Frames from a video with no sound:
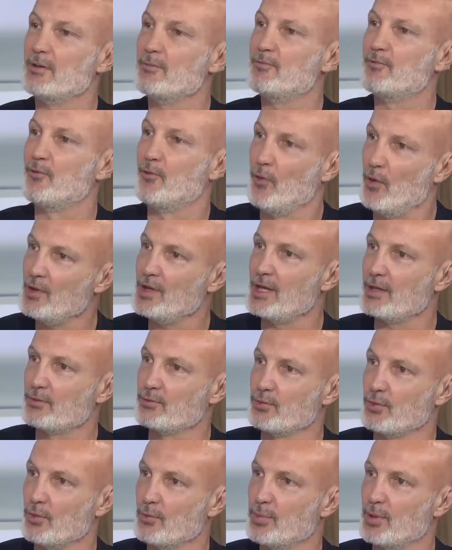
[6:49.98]
for that
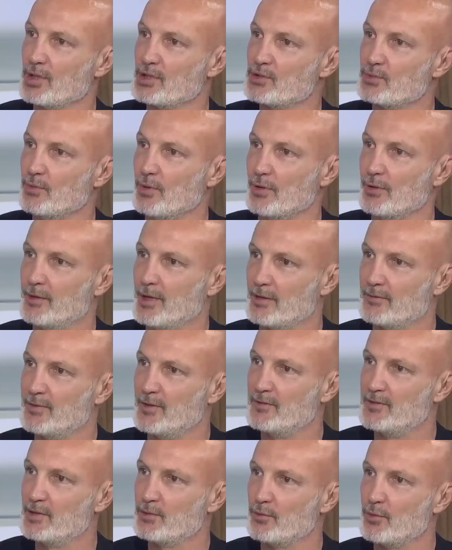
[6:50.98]
rule plus that
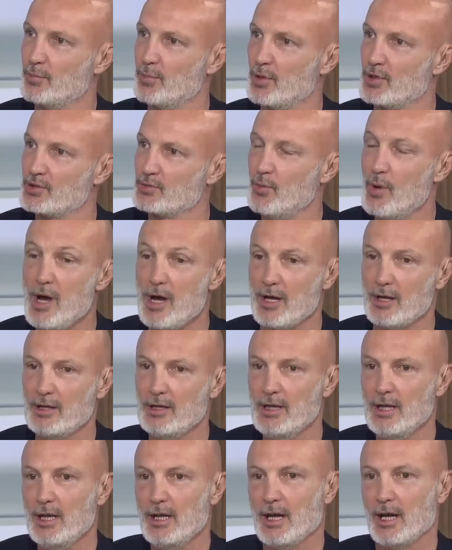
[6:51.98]
50 rule plus one,
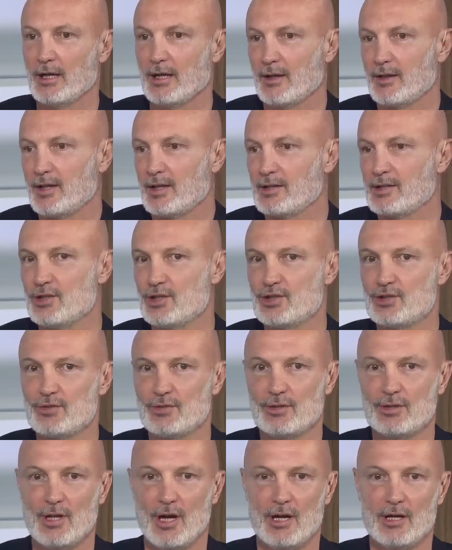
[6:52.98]
and I think this
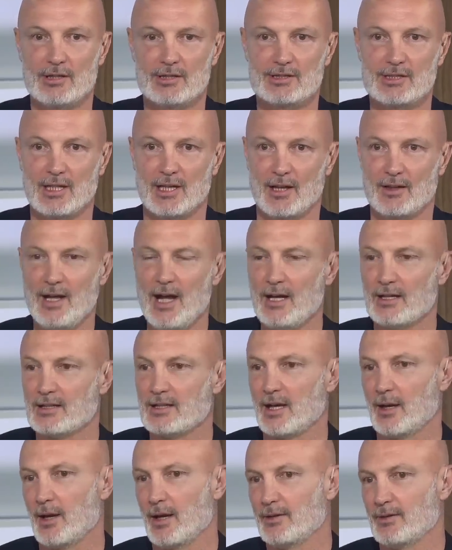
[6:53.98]
should stand like that.
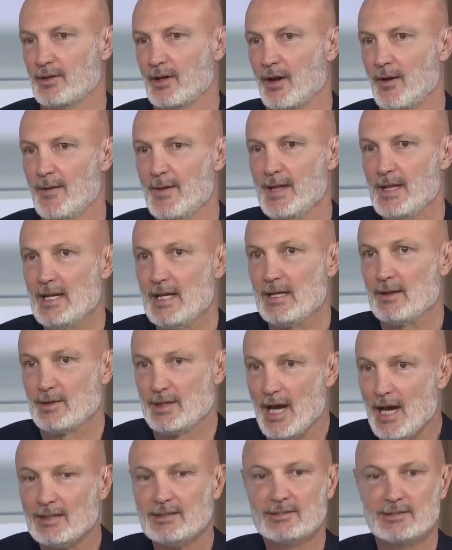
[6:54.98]
And
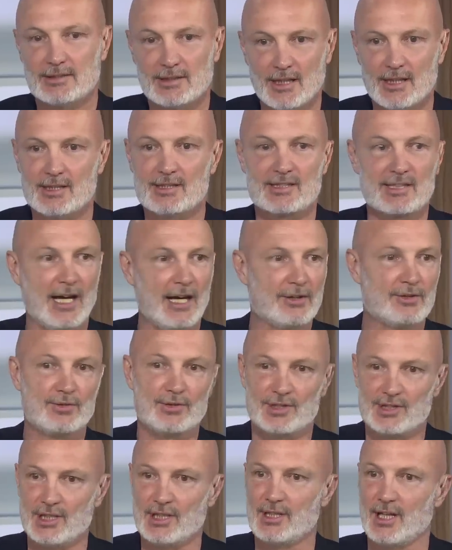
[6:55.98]
yes, it's sad to
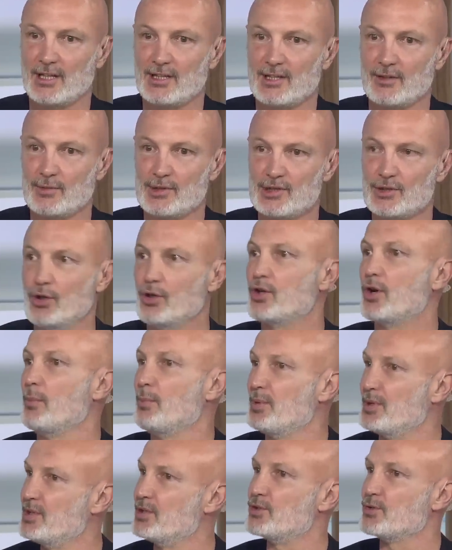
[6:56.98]
see that there is no
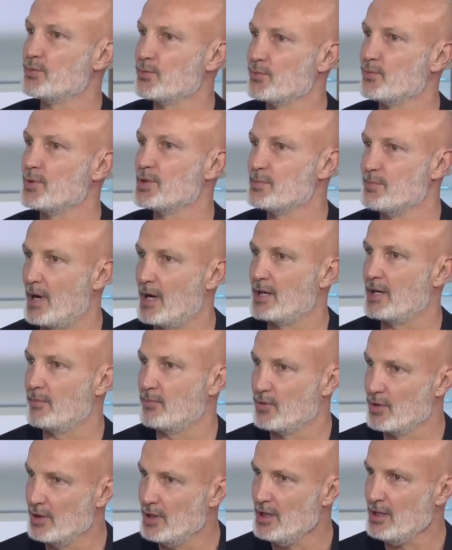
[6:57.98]
competition with Bayern
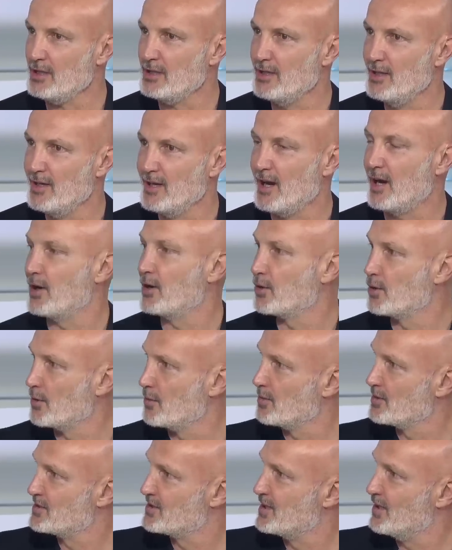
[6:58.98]
Munich. I agree
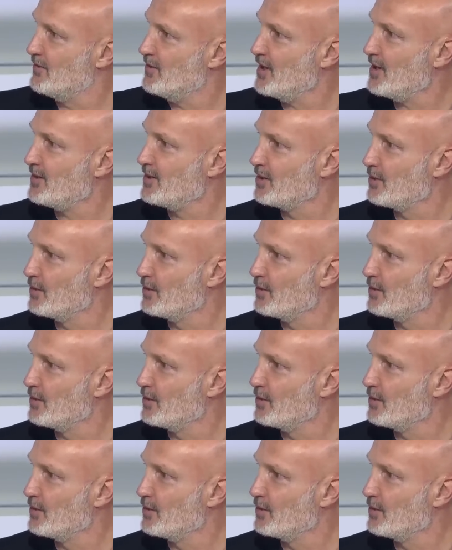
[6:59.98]
with Stevie. I think